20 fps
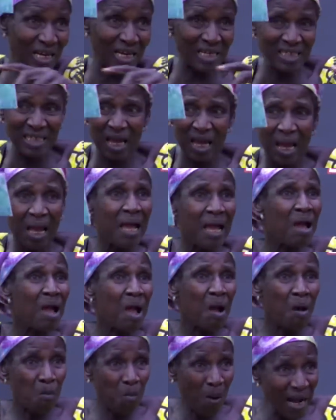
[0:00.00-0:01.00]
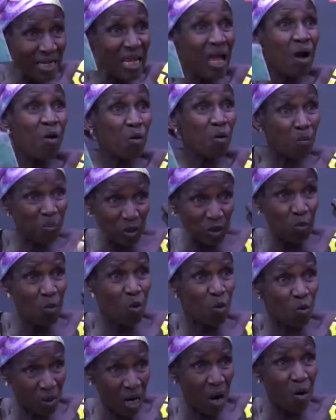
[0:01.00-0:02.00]
kese bata wa se
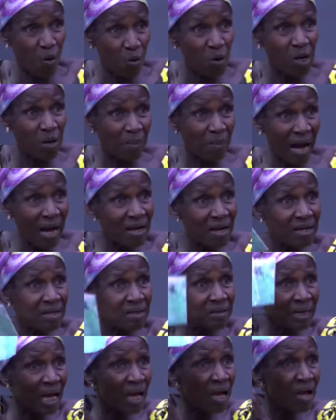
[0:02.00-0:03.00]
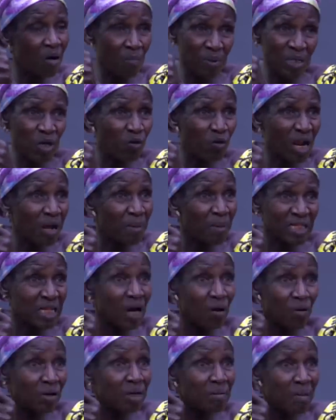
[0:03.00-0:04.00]
no na wo no ba ye o be na
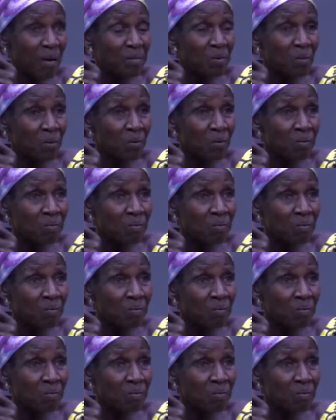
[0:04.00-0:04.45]
bata ni ma mi o